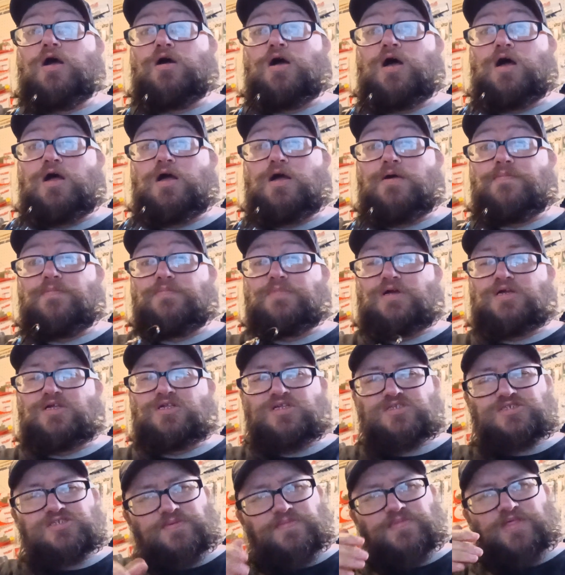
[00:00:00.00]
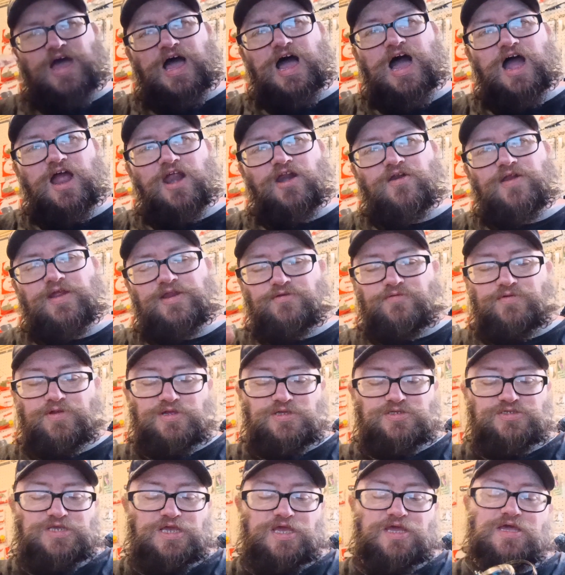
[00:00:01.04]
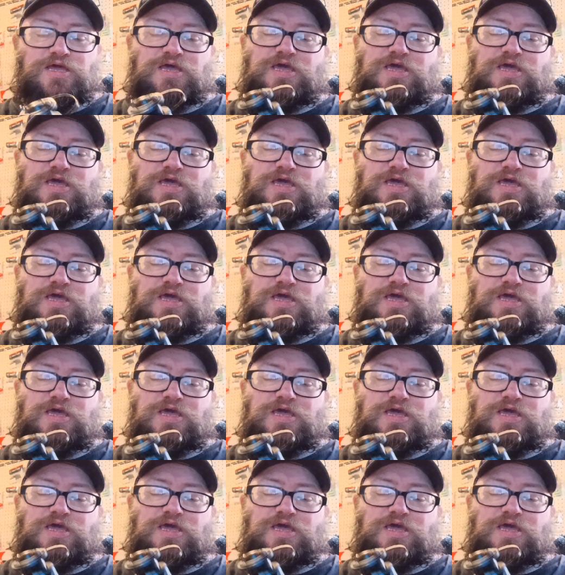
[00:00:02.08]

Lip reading: on some of the higher end reels,